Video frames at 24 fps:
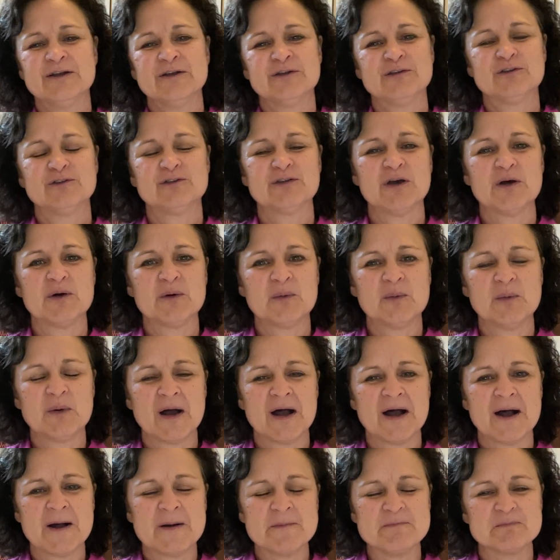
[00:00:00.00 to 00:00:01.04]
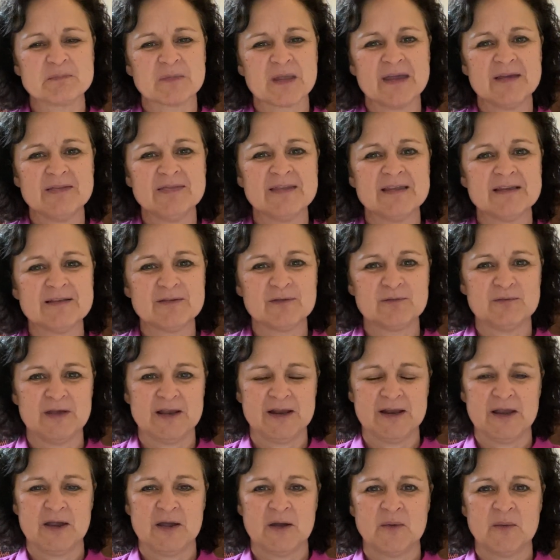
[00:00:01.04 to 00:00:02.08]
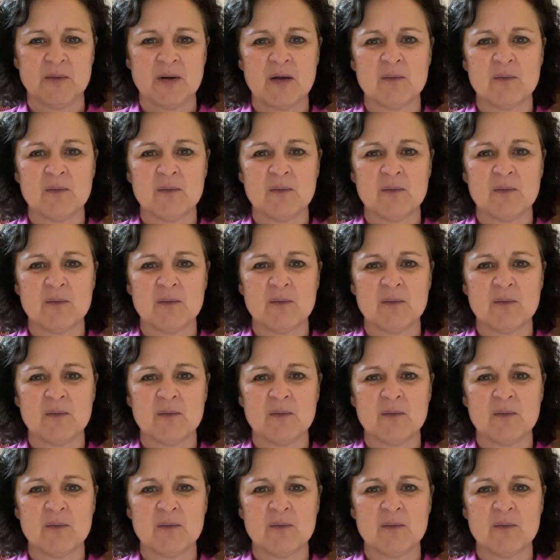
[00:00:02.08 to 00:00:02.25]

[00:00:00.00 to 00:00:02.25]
So um, in this video,